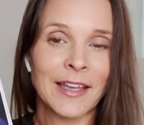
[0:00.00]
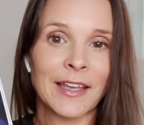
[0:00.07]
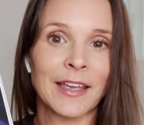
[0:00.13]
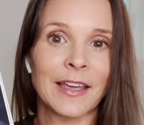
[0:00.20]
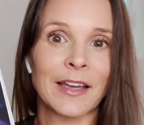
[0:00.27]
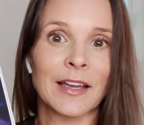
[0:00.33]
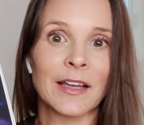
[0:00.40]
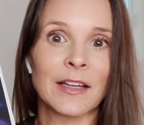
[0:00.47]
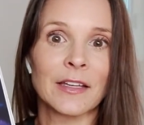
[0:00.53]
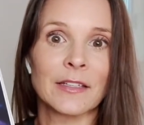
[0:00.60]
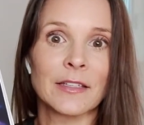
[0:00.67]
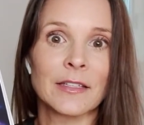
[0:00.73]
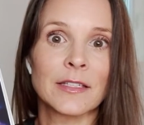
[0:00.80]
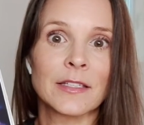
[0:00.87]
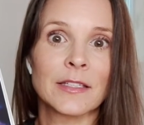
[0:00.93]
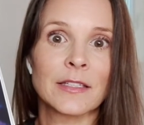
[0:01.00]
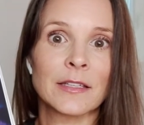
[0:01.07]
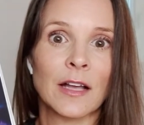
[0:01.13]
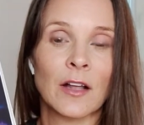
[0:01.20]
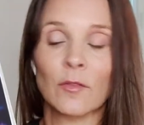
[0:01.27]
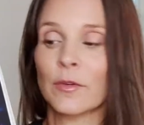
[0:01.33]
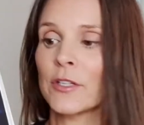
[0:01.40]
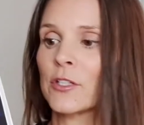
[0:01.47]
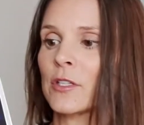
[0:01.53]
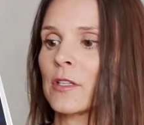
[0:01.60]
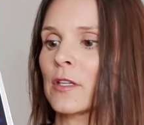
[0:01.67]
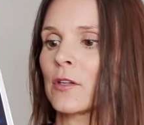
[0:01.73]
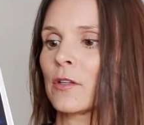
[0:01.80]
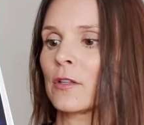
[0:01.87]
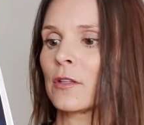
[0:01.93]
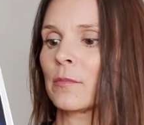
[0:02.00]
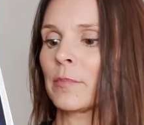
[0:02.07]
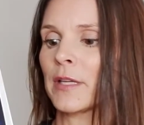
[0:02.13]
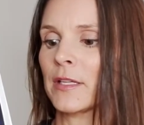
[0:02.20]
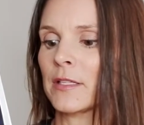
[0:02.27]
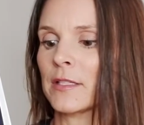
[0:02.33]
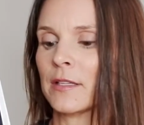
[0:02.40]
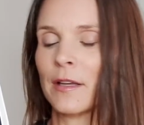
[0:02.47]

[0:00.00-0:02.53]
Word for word: and I'll read you a little bit